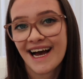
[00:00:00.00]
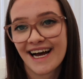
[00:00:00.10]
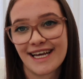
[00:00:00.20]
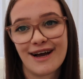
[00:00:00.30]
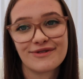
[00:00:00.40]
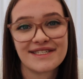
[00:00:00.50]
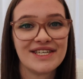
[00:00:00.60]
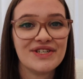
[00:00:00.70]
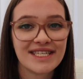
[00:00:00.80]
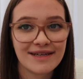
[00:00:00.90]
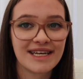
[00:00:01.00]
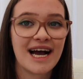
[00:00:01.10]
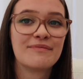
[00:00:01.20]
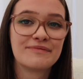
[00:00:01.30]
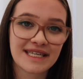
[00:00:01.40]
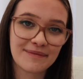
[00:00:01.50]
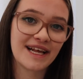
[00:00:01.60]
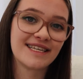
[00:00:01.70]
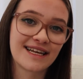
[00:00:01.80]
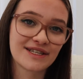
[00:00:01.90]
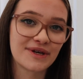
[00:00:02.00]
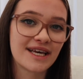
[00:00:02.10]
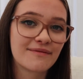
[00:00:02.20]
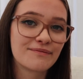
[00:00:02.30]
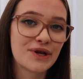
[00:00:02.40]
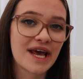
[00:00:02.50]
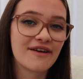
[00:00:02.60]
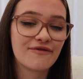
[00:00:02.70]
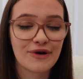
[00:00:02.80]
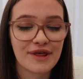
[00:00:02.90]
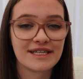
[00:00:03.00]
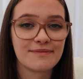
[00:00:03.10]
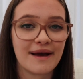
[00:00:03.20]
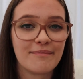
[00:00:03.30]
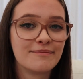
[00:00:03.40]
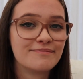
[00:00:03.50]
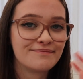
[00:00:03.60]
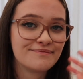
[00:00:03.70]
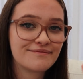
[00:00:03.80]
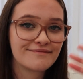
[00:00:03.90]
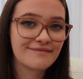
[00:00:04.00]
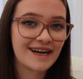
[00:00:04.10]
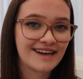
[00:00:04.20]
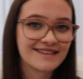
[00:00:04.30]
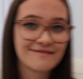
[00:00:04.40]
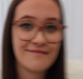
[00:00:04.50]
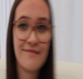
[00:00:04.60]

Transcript: and I will see you same time, same place next week, Monday, 4:30 p.m. Bye guys.